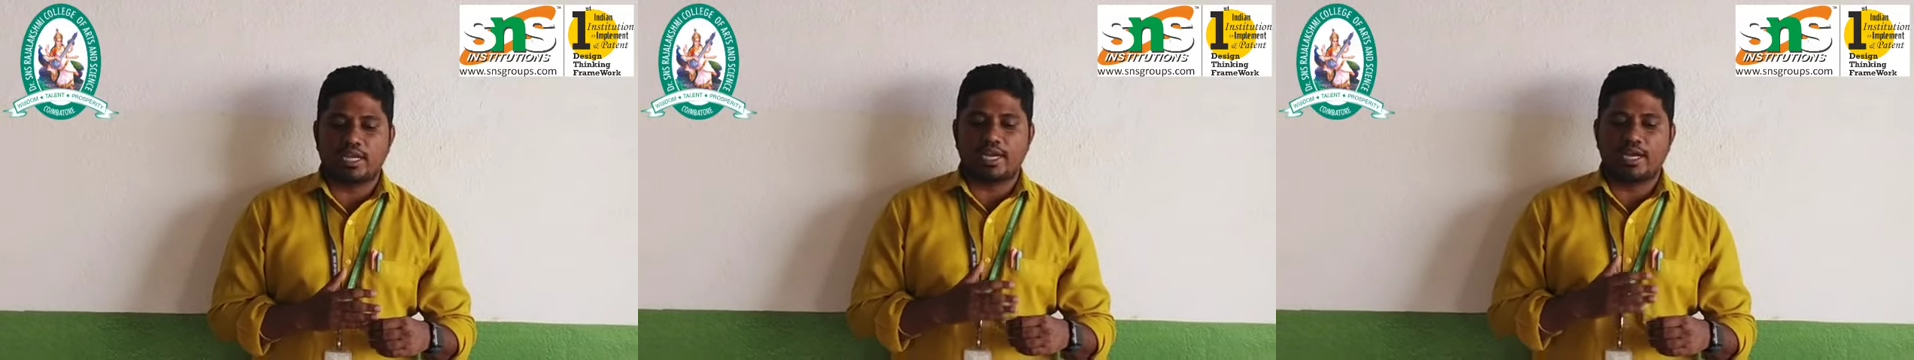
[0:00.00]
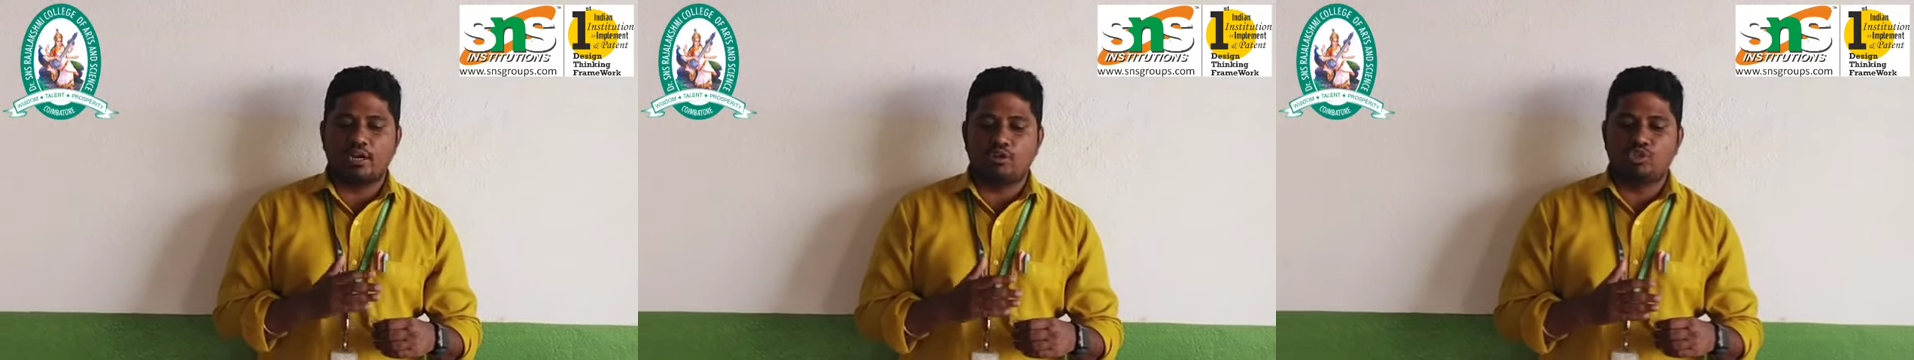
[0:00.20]

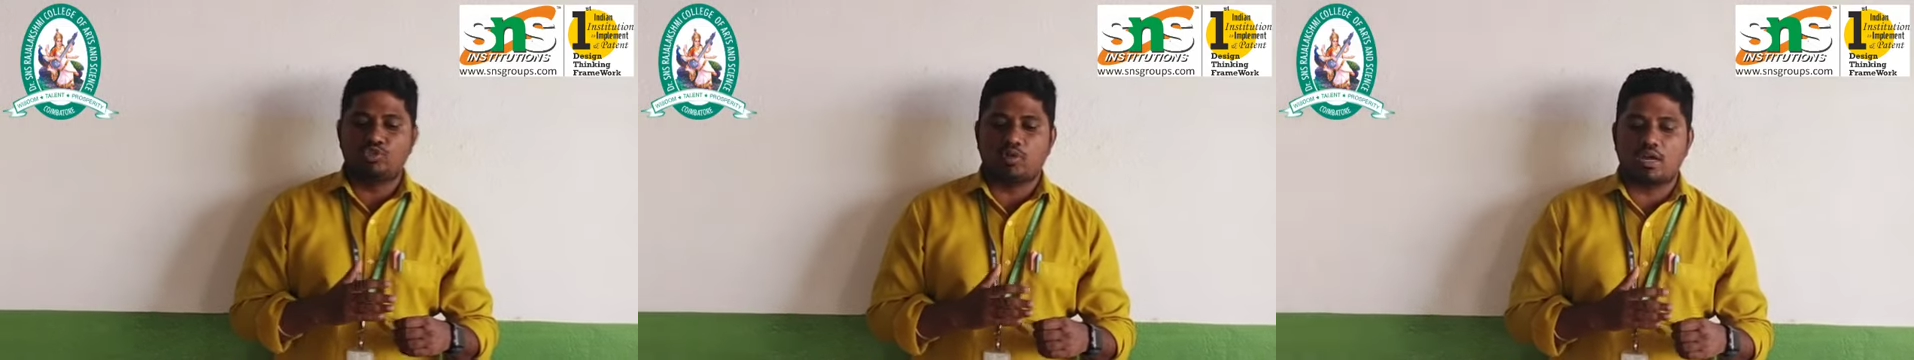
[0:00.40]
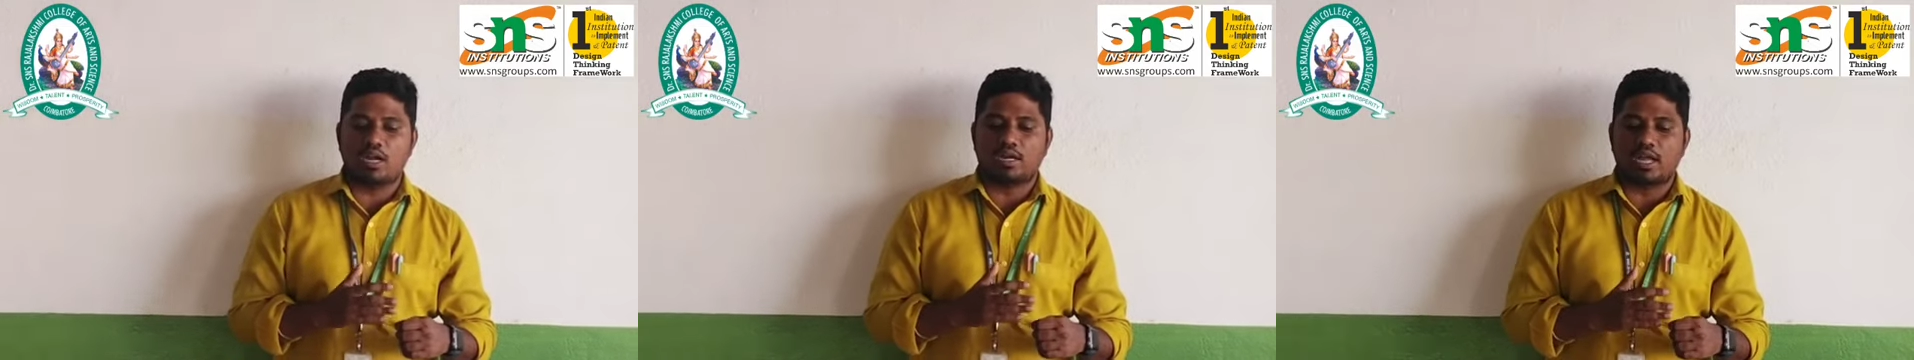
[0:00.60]
the
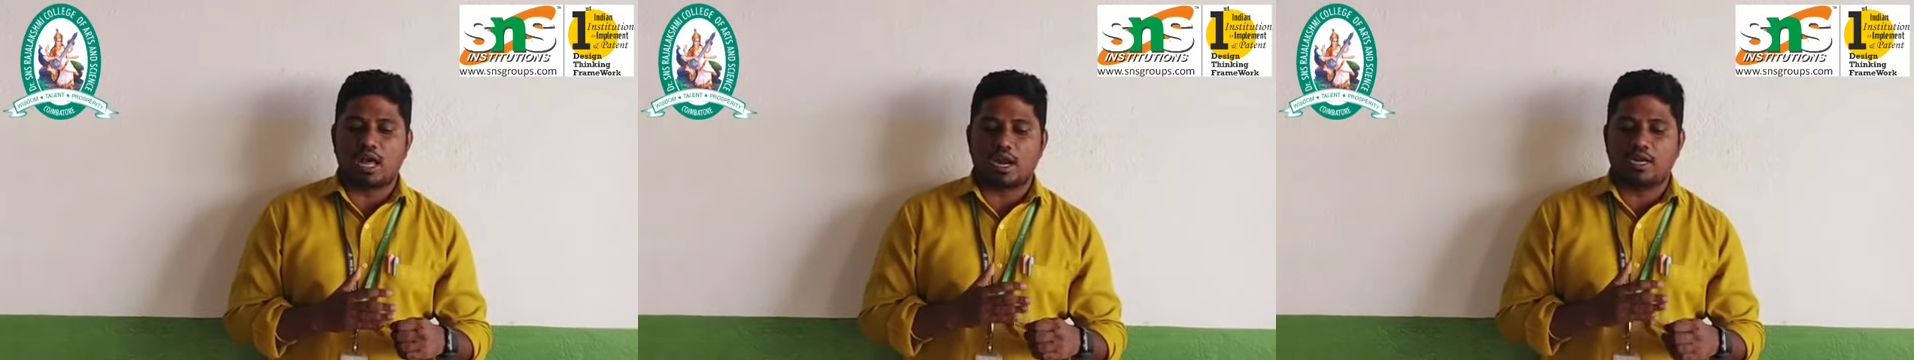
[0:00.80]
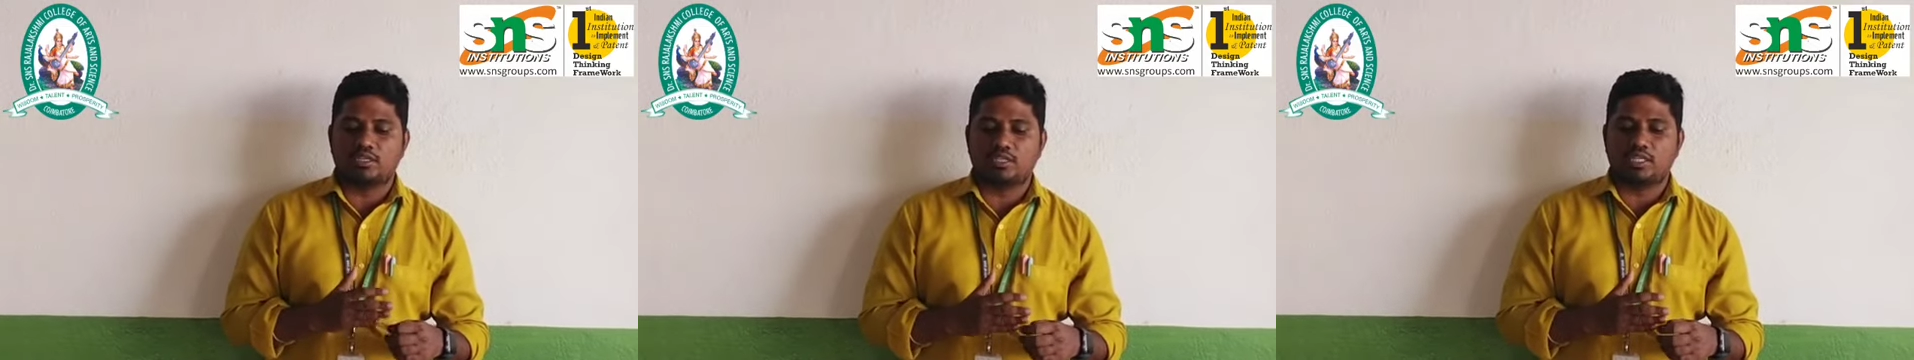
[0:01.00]
individual and
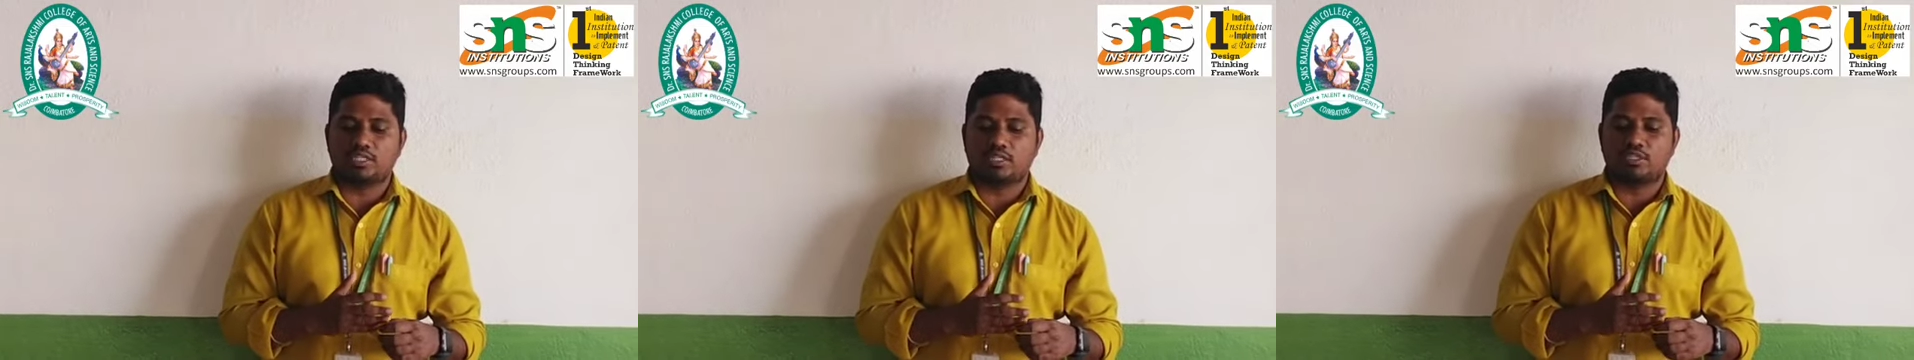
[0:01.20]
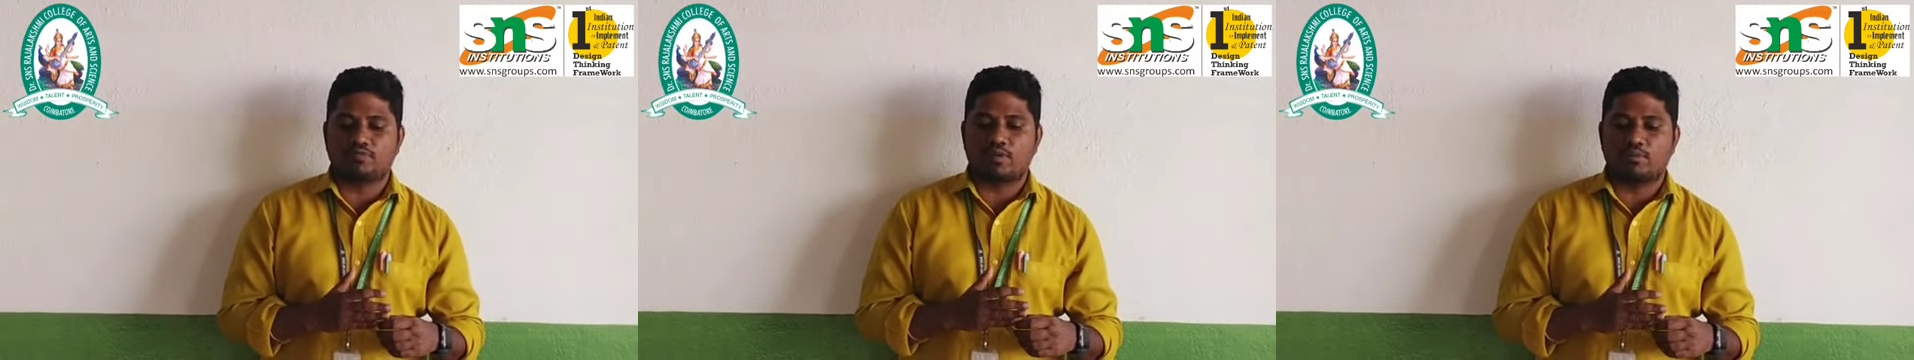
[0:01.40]

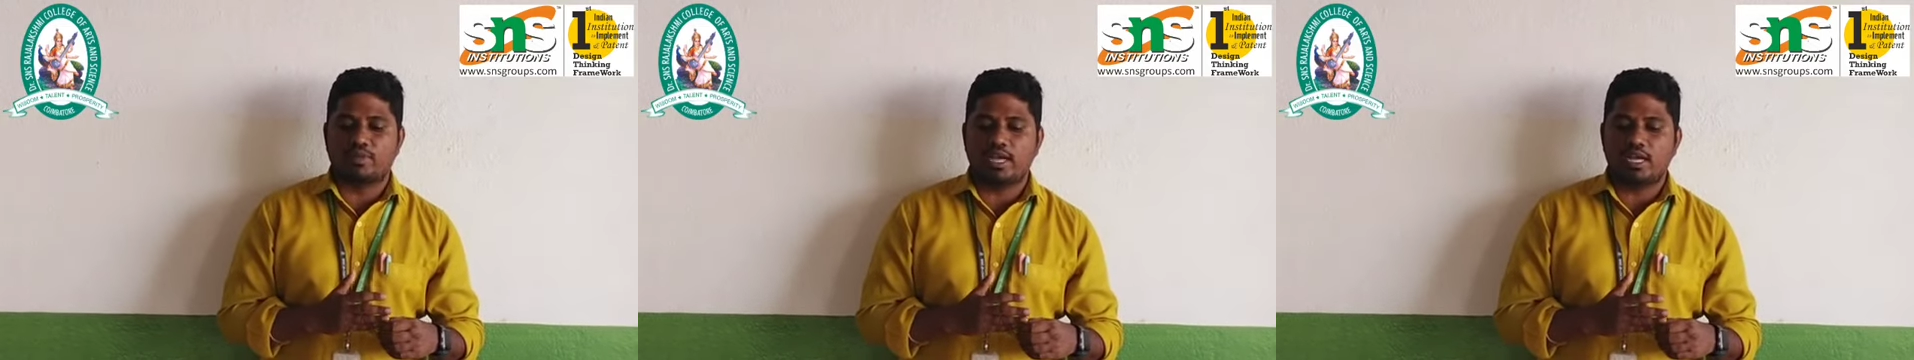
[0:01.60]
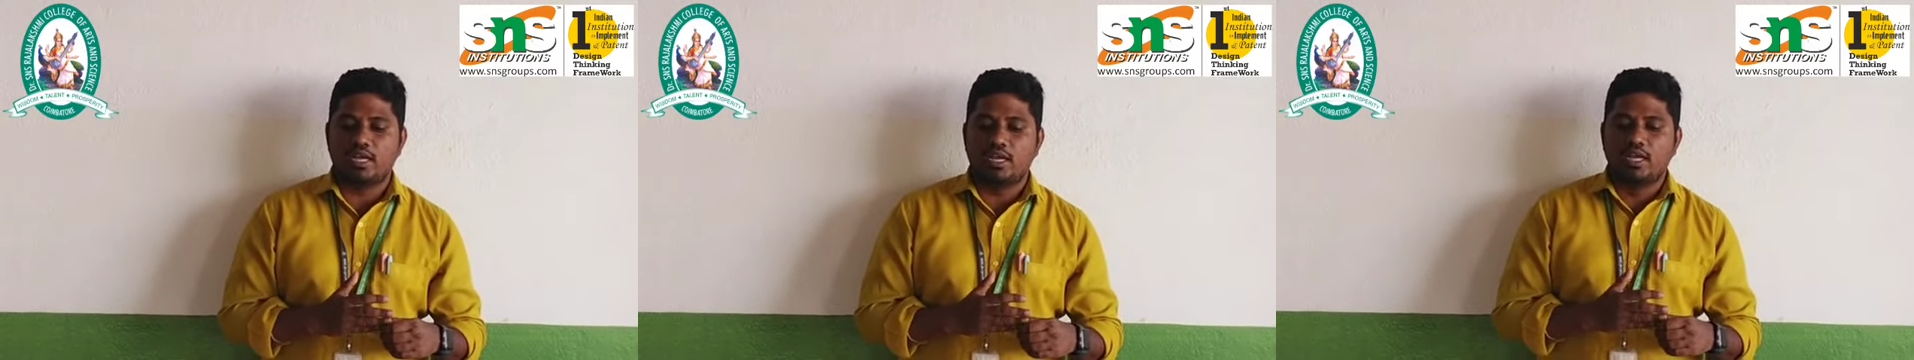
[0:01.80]
organizations from the